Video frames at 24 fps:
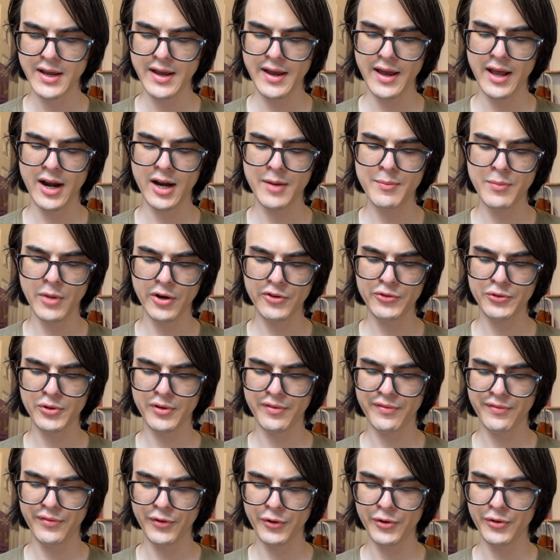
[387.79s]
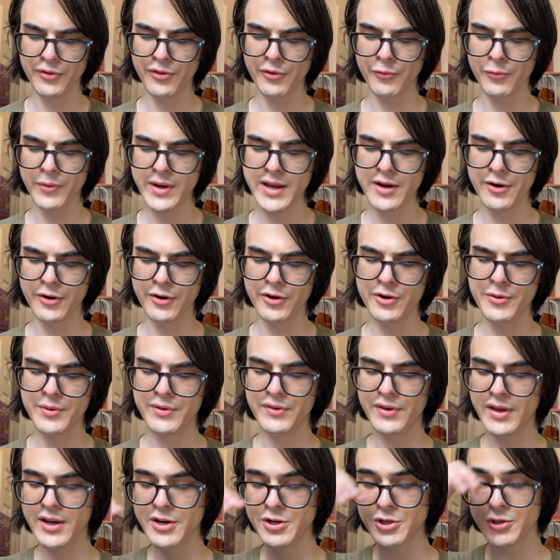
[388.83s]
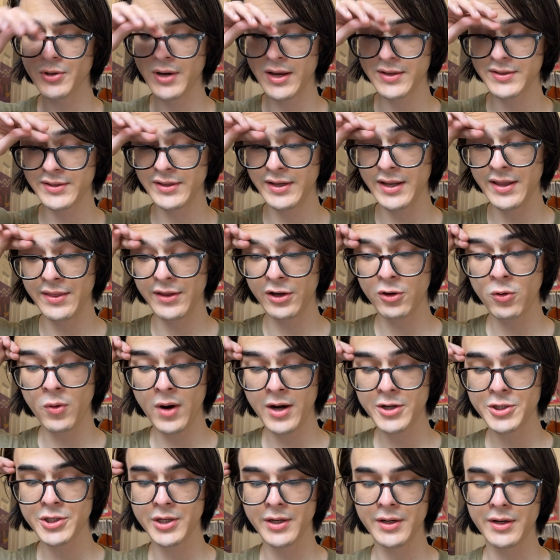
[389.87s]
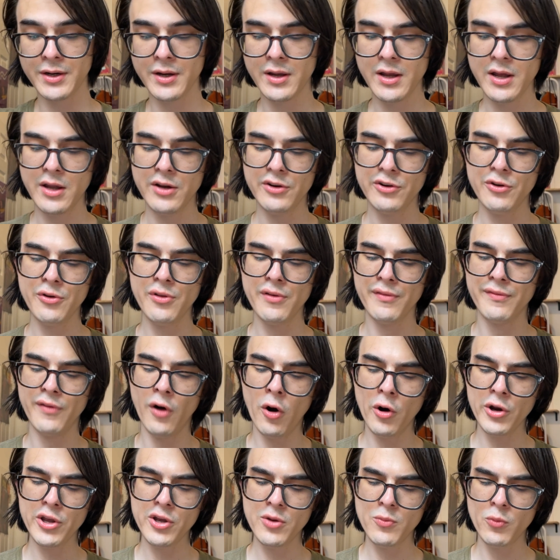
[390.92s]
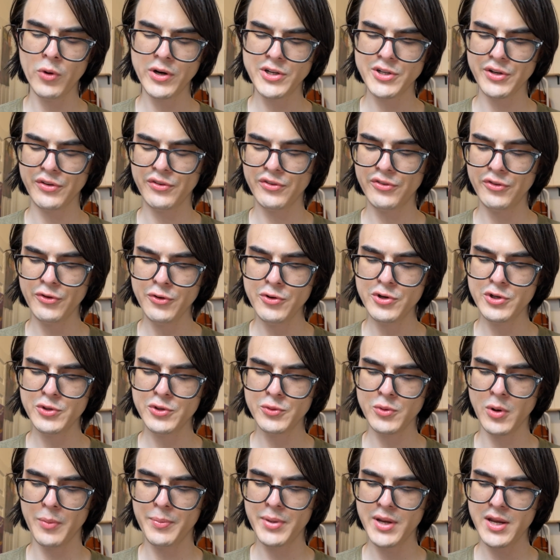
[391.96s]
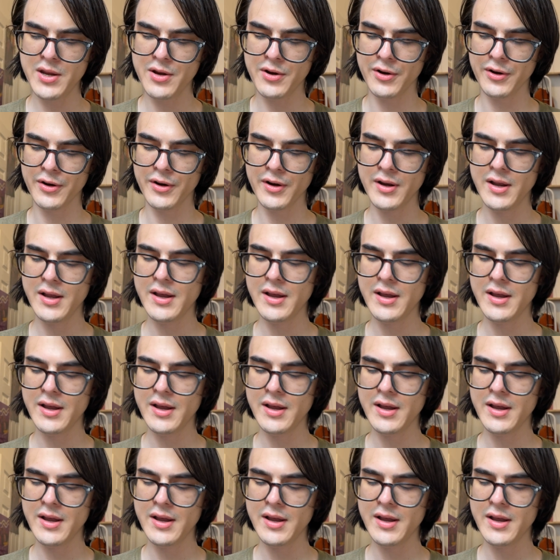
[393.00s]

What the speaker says: and I must refer the reader who is interested in the question to the volume which is soon to appear,